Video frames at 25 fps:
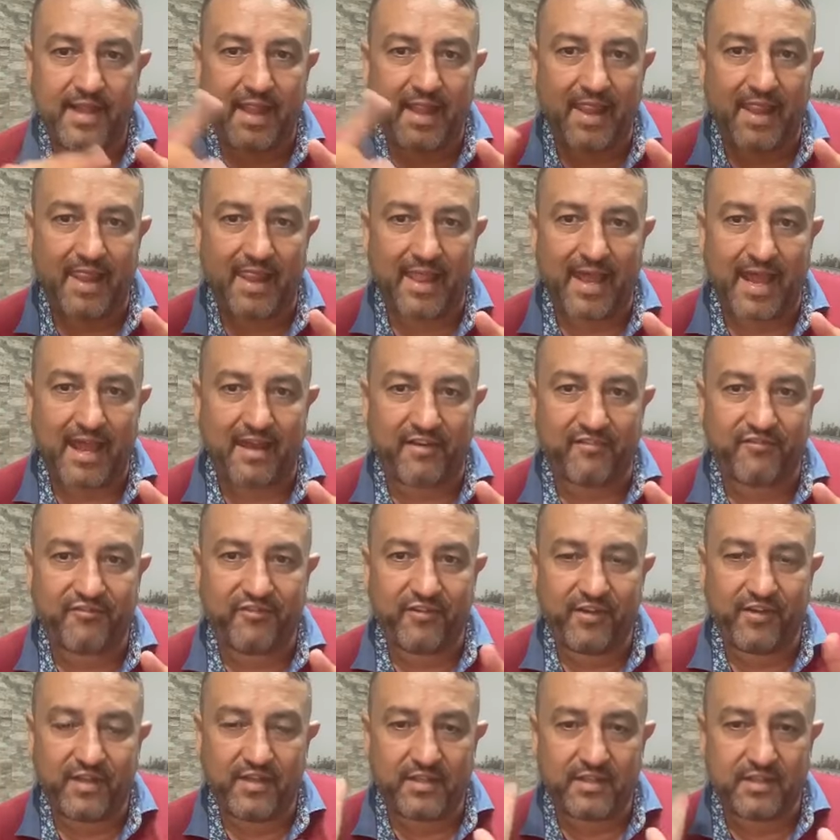love,
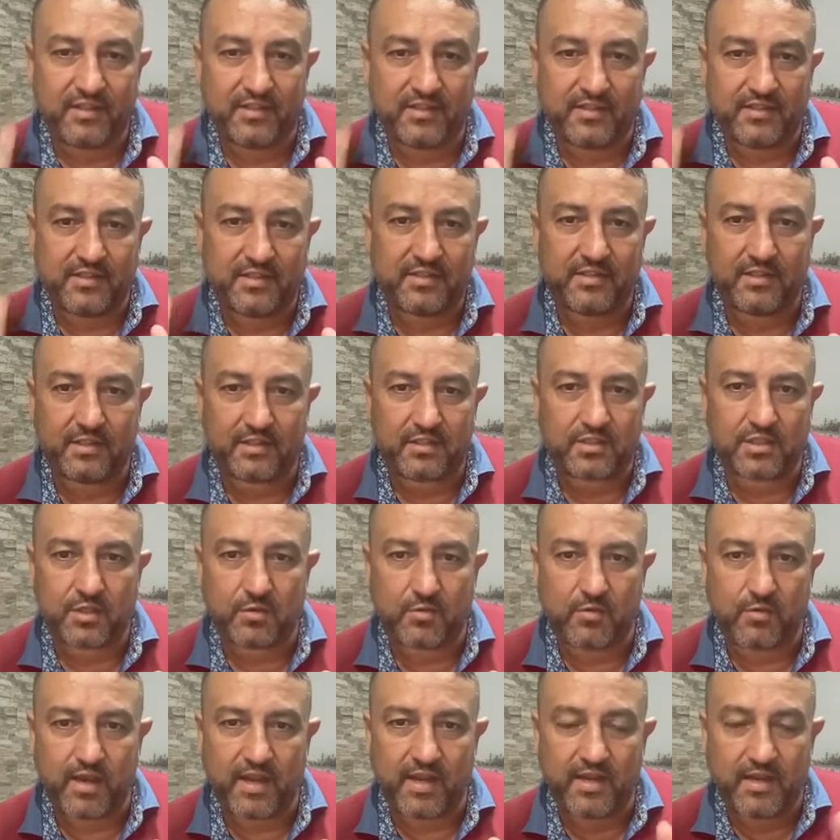in such a
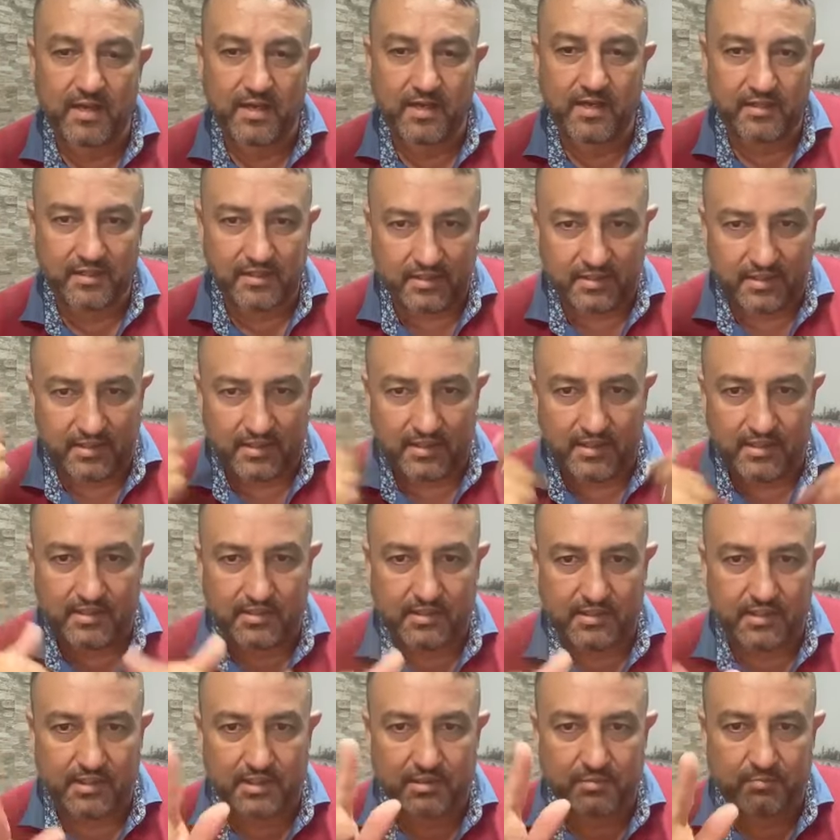way that
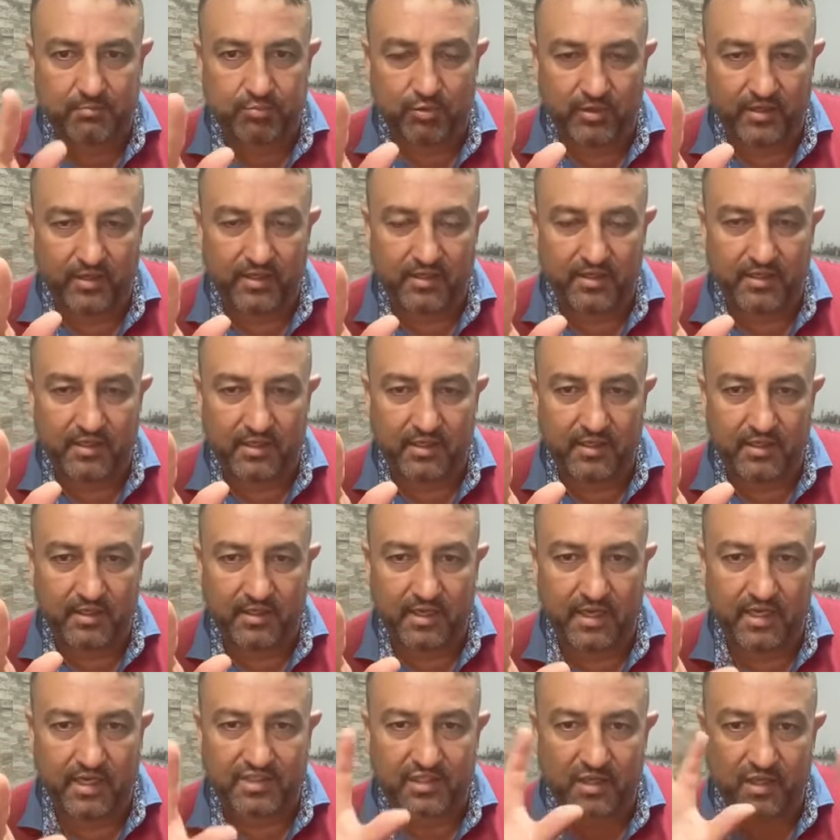it is bringing
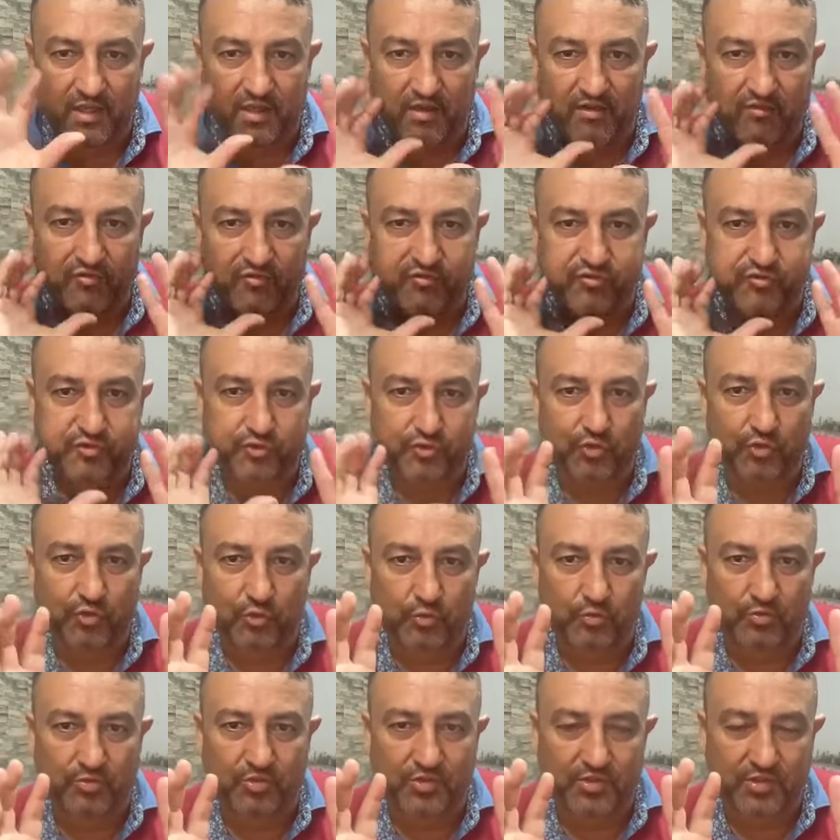us
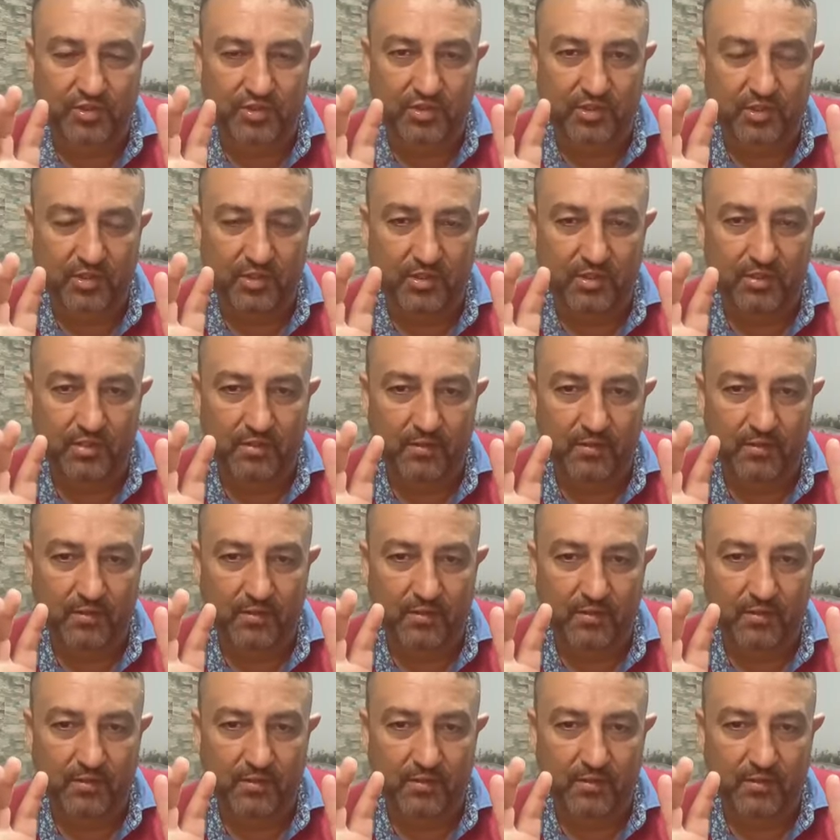fruits